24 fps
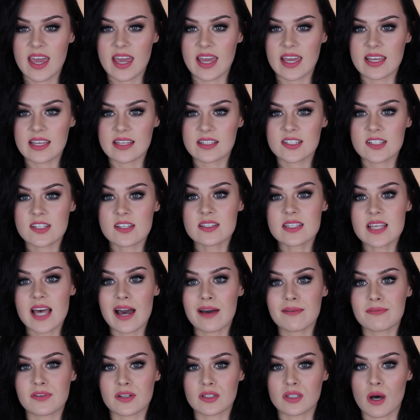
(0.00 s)
It does
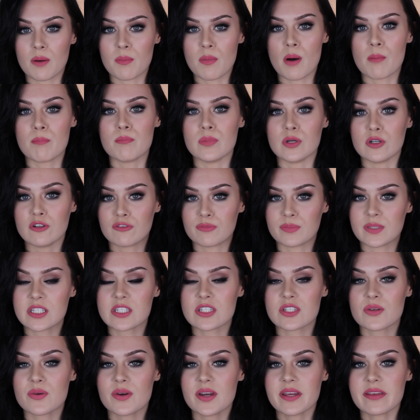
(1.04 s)
have a lot more
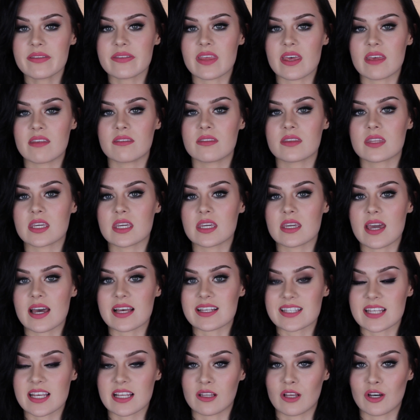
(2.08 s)
movement to it than the
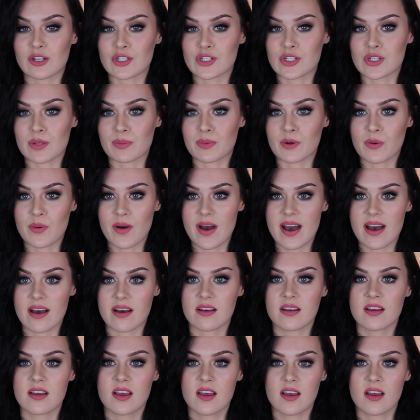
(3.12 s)
Estee Lauder Double Wear,